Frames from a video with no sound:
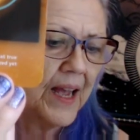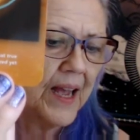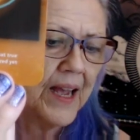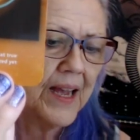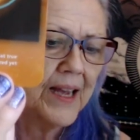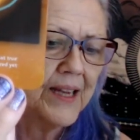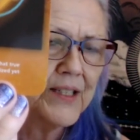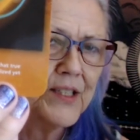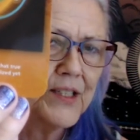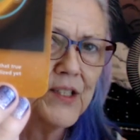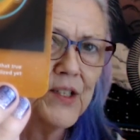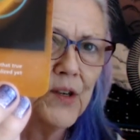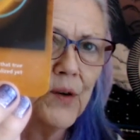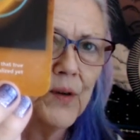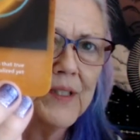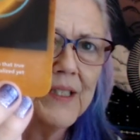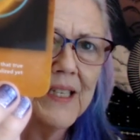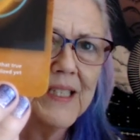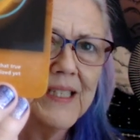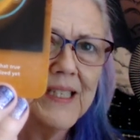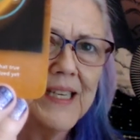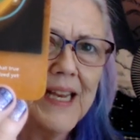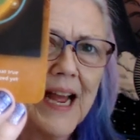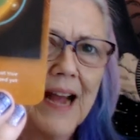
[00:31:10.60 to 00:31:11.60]
So it
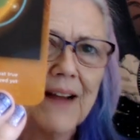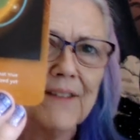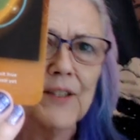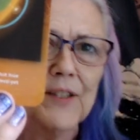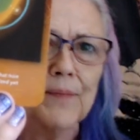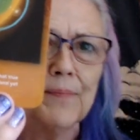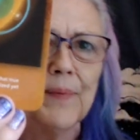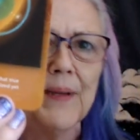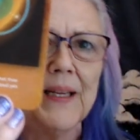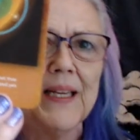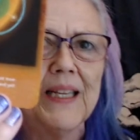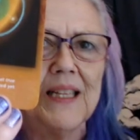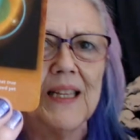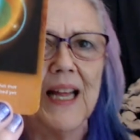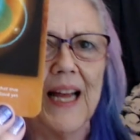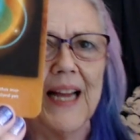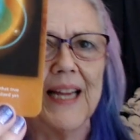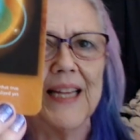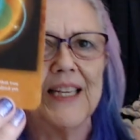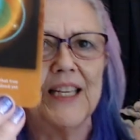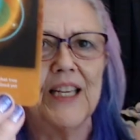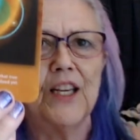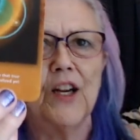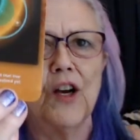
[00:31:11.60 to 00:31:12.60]
doesn't have to be
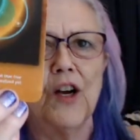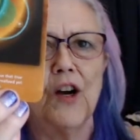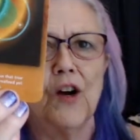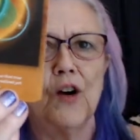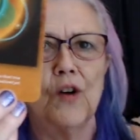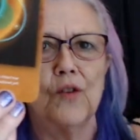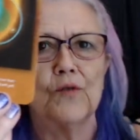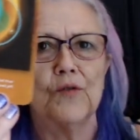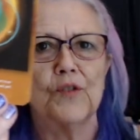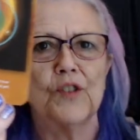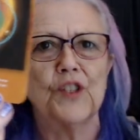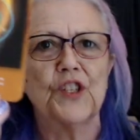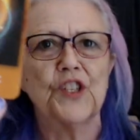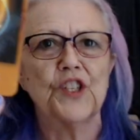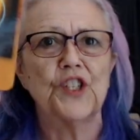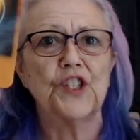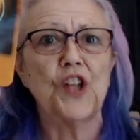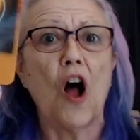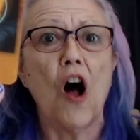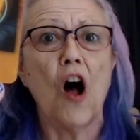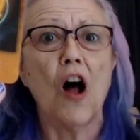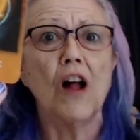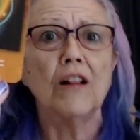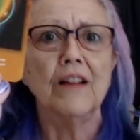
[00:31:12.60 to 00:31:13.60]
like,
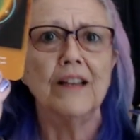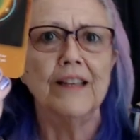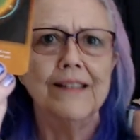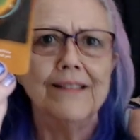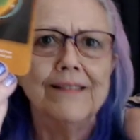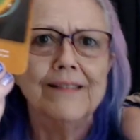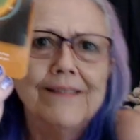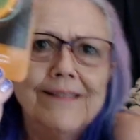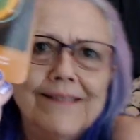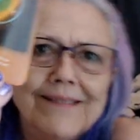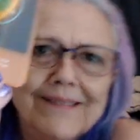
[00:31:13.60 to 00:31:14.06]
Stalin